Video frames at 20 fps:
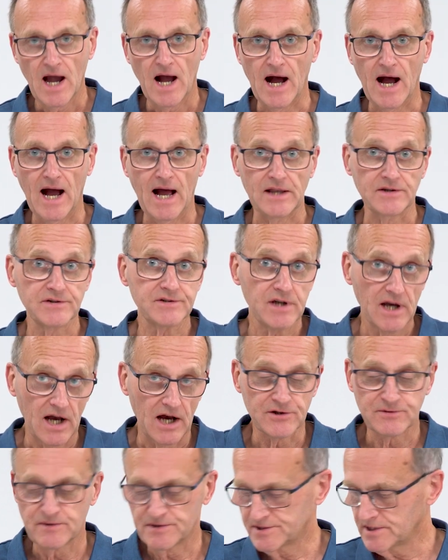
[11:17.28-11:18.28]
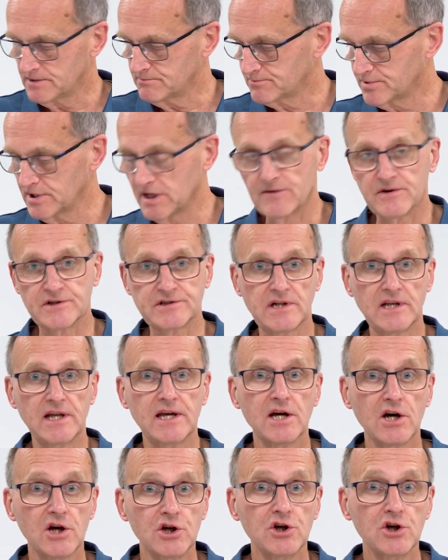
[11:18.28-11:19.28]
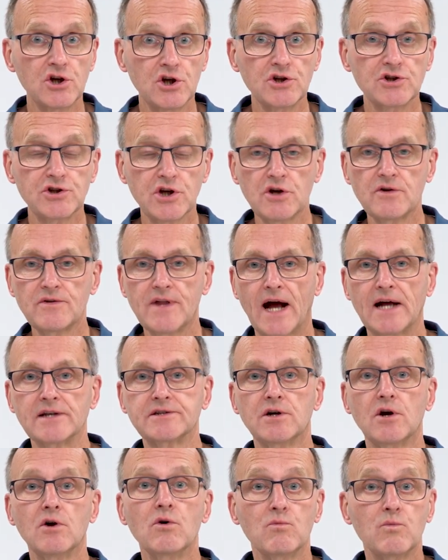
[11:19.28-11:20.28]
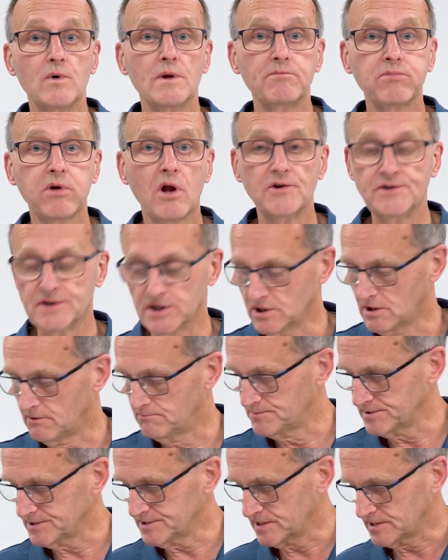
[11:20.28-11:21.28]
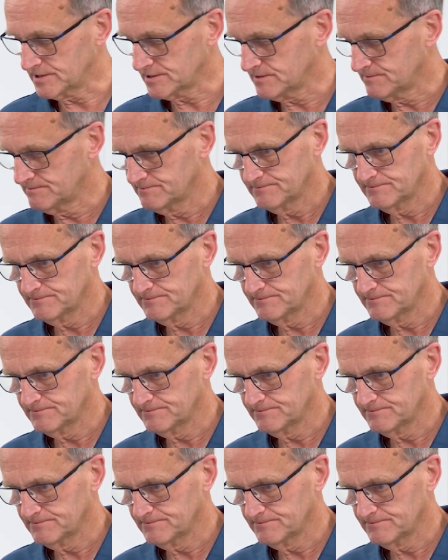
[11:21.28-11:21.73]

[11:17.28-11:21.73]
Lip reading: And, as we've seen previously, you can do that with plotting compasses.